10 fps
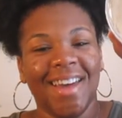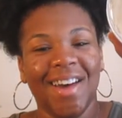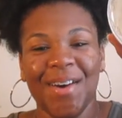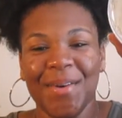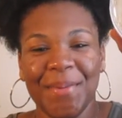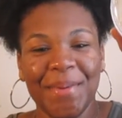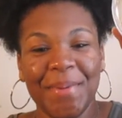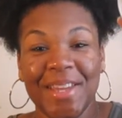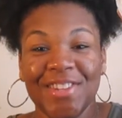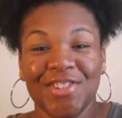um
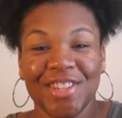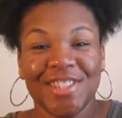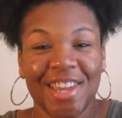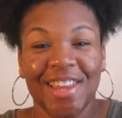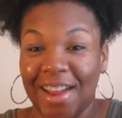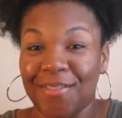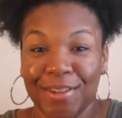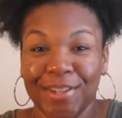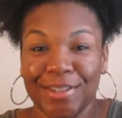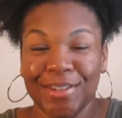but as you can tell i
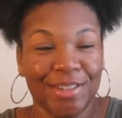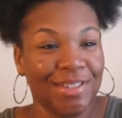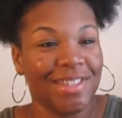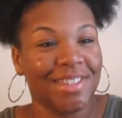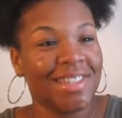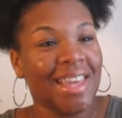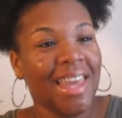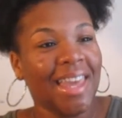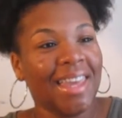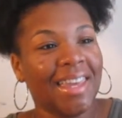really do use this
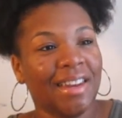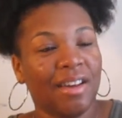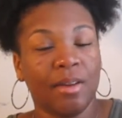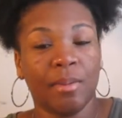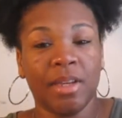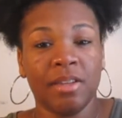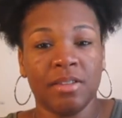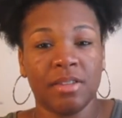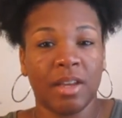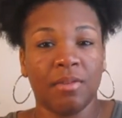and um it
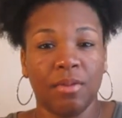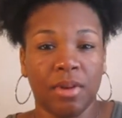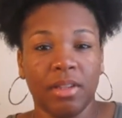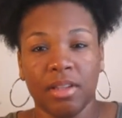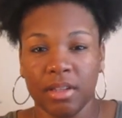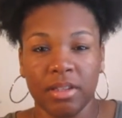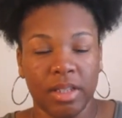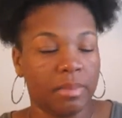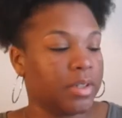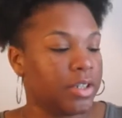is a really good
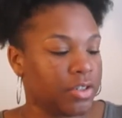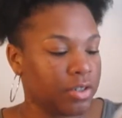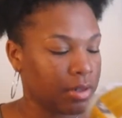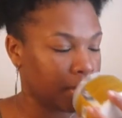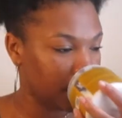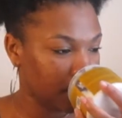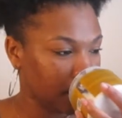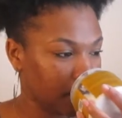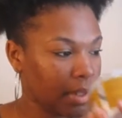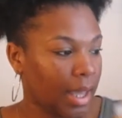deep conditioner
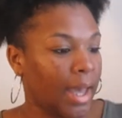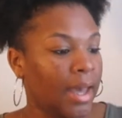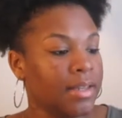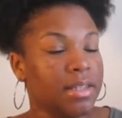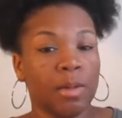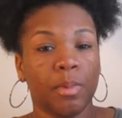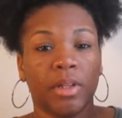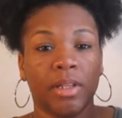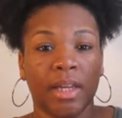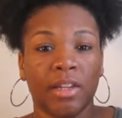I
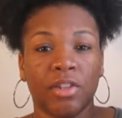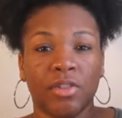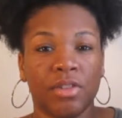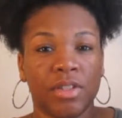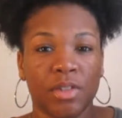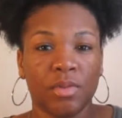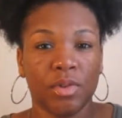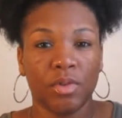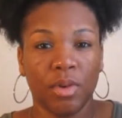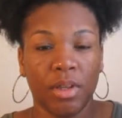typically like to use this
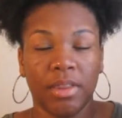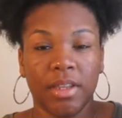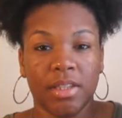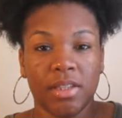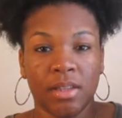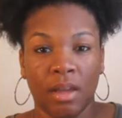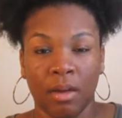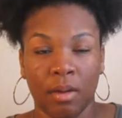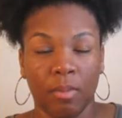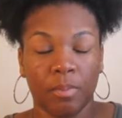one during these
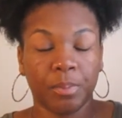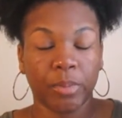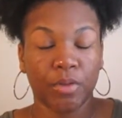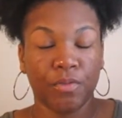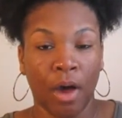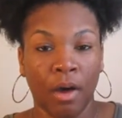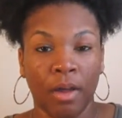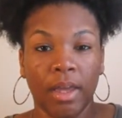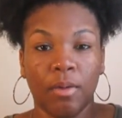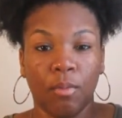um,
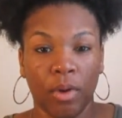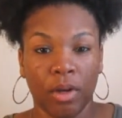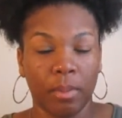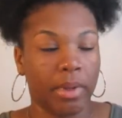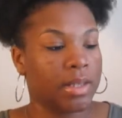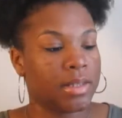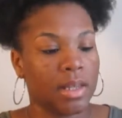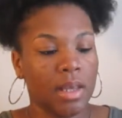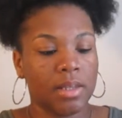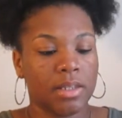fall and winter months.
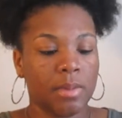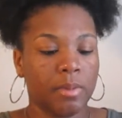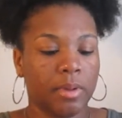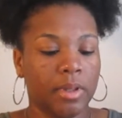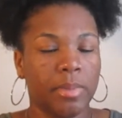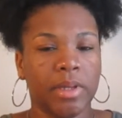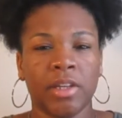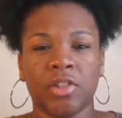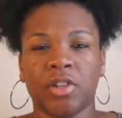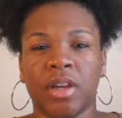Typically
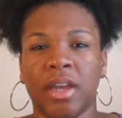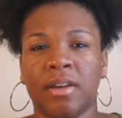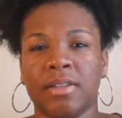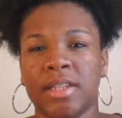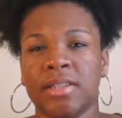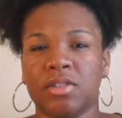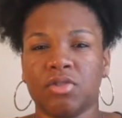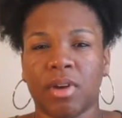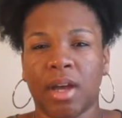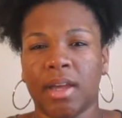because your hair tends to
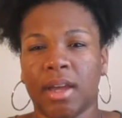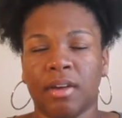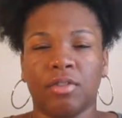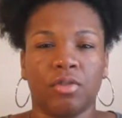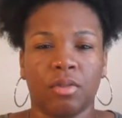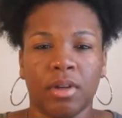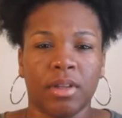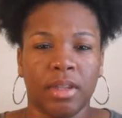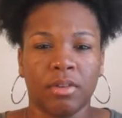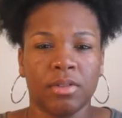dry out
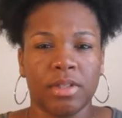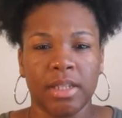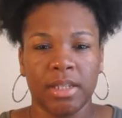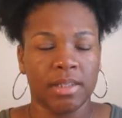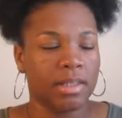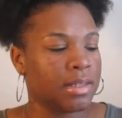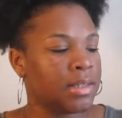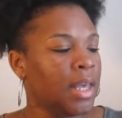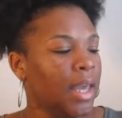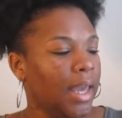during those seasons.